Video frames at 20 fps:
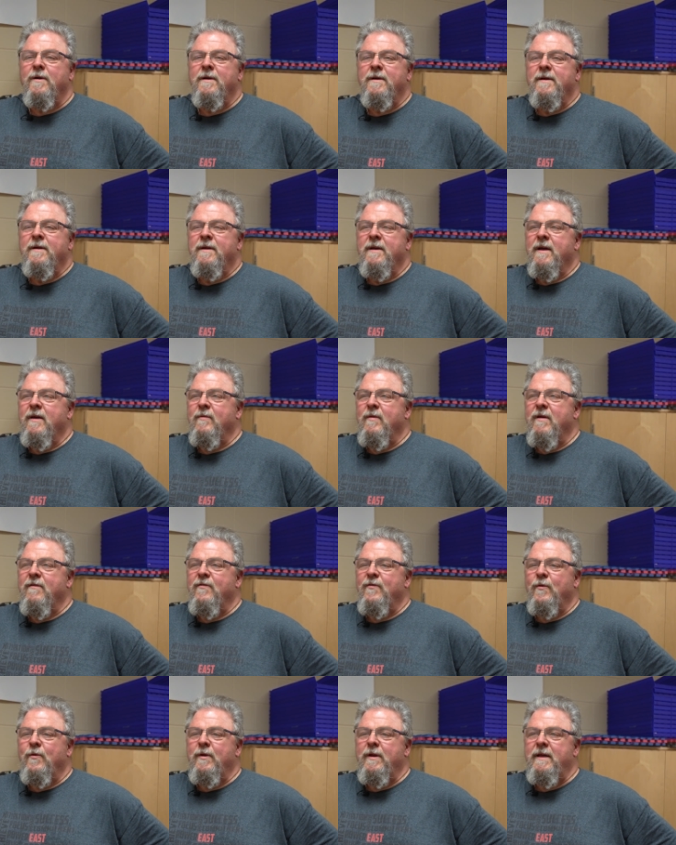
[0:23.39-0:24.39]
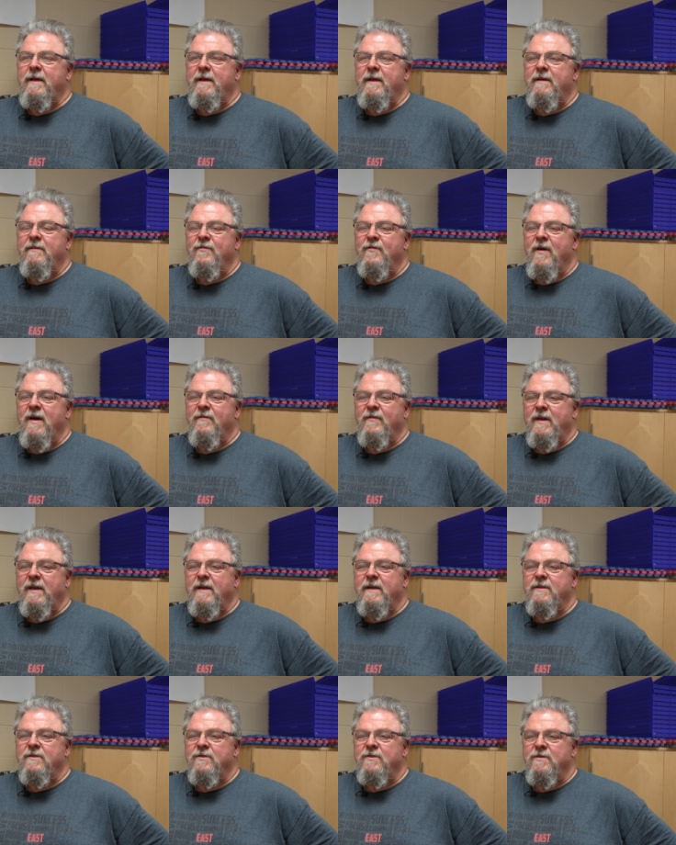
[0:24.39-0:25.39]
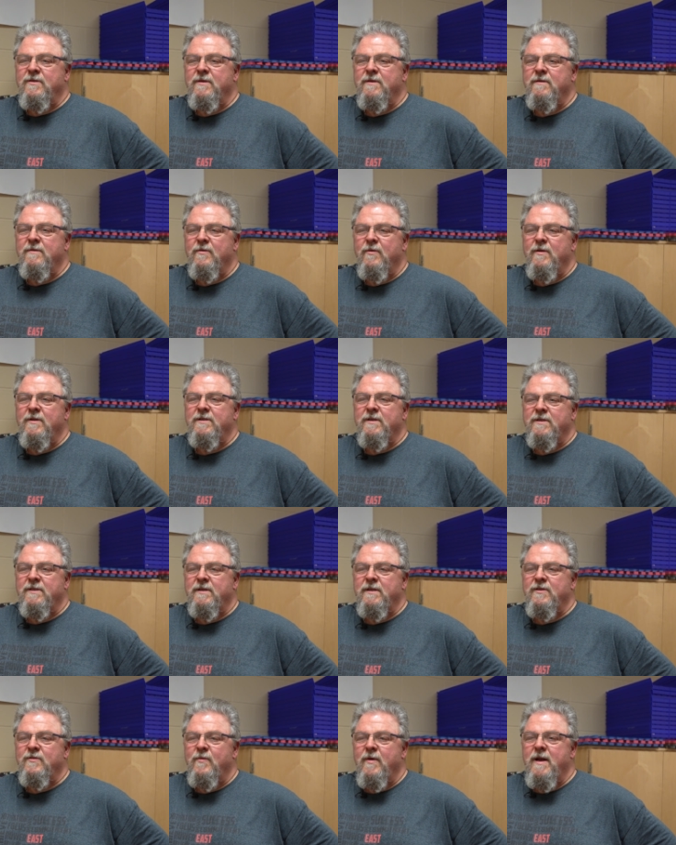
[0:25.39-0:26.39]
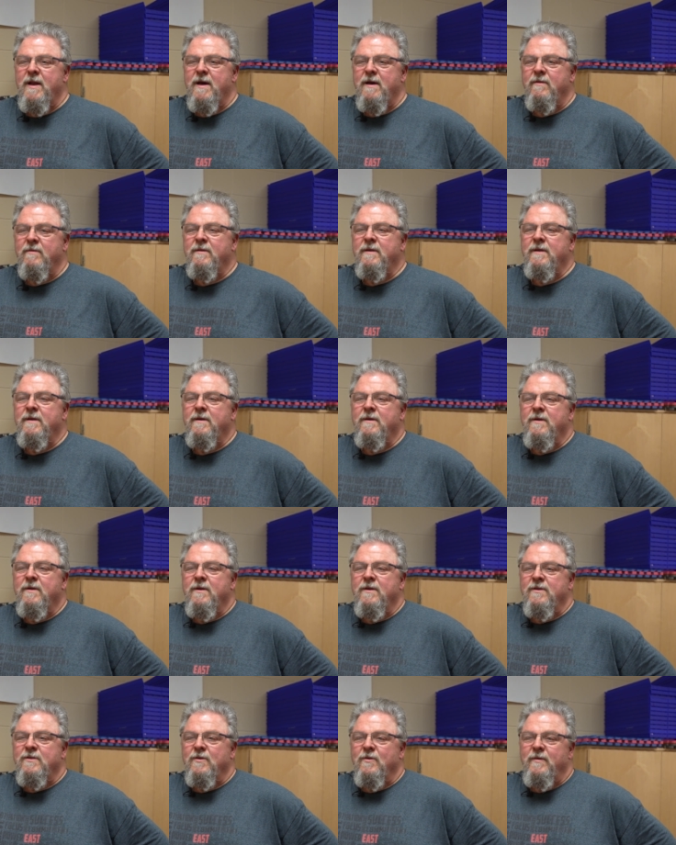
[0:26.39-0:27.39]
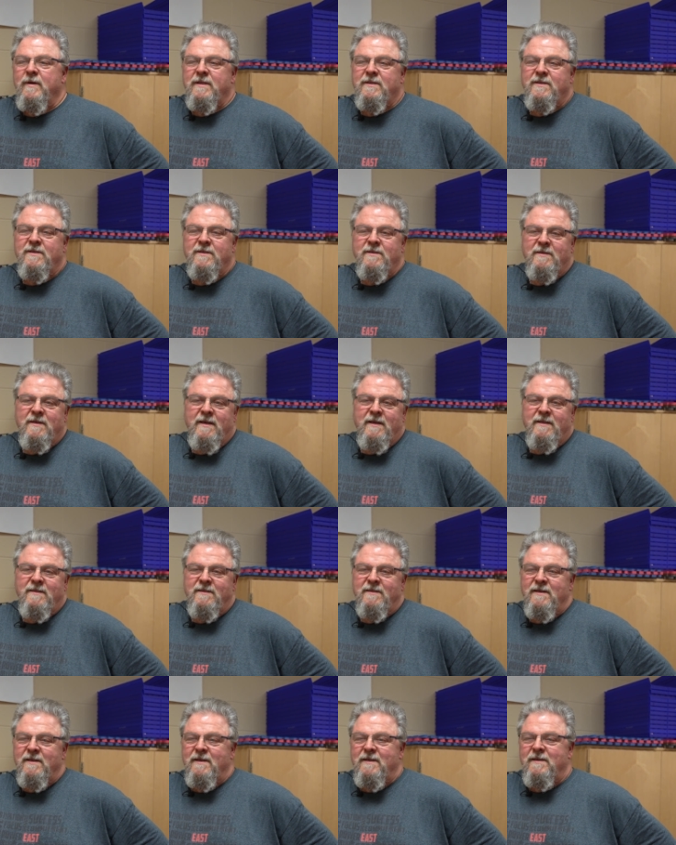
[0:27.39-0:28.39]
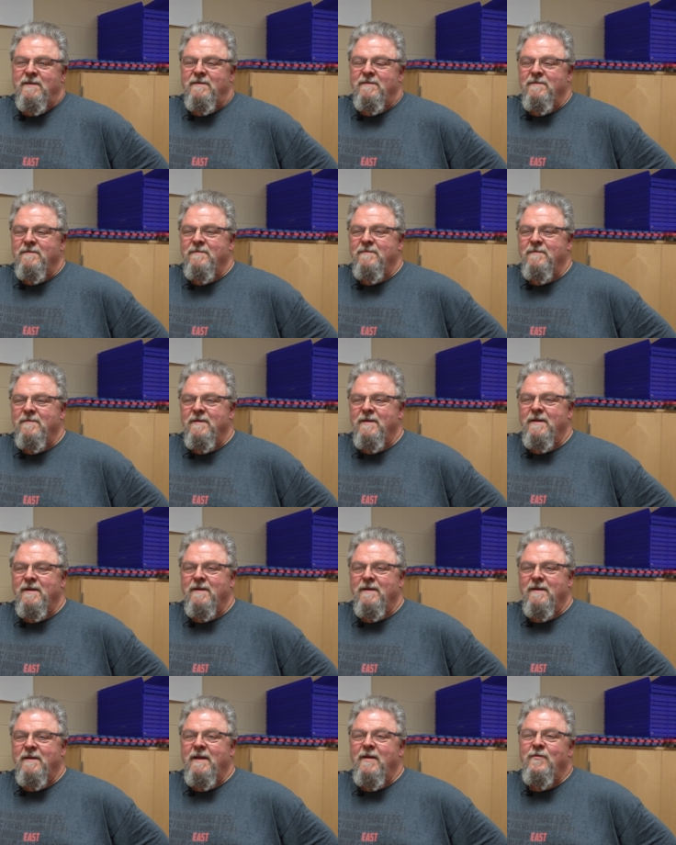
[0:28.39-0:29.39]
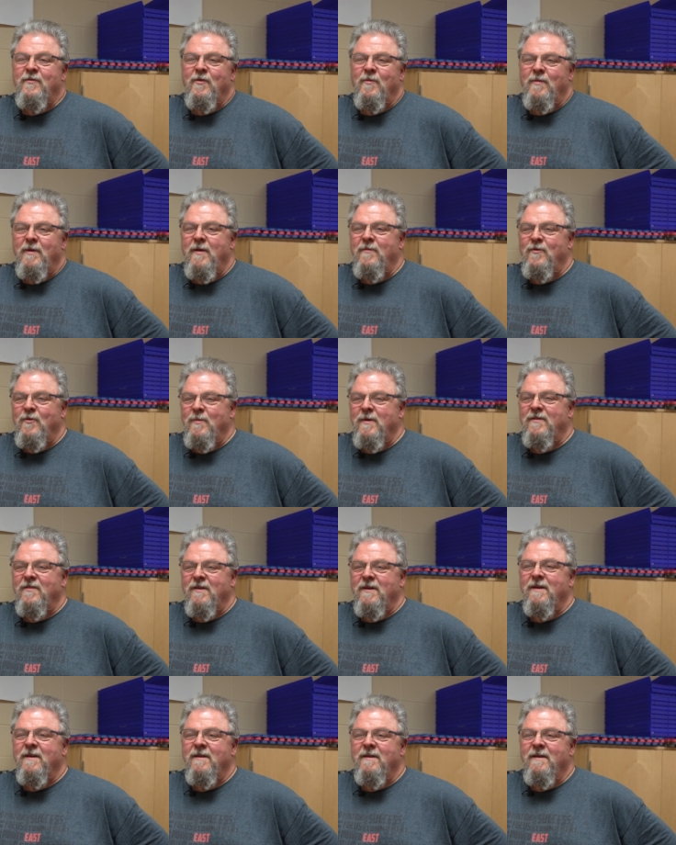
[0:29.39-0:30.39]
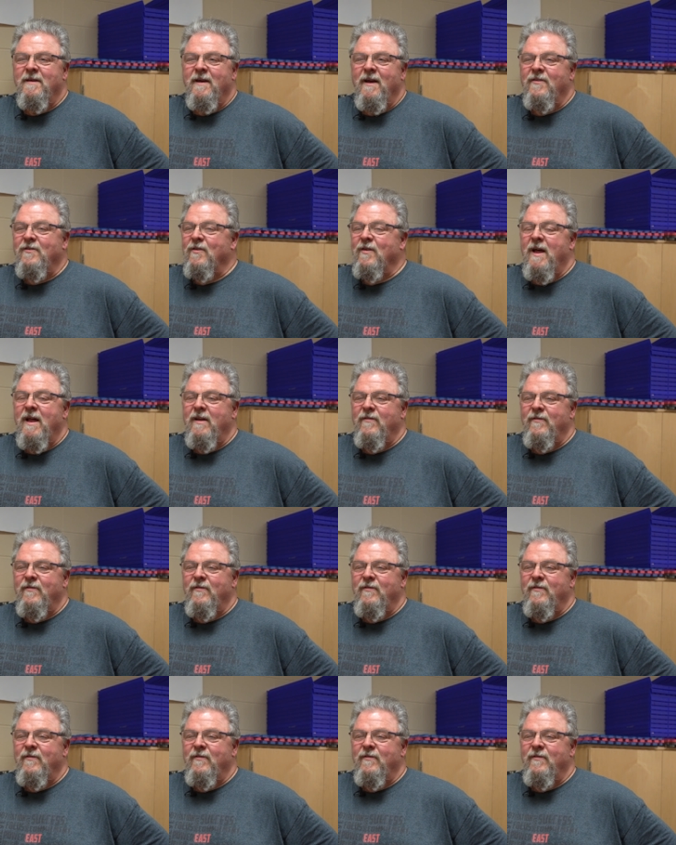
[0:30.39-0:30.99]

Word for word: and we have 35 kids, 36 kids right now. So it's it's uh, keeps you keeps you busy. It's a lot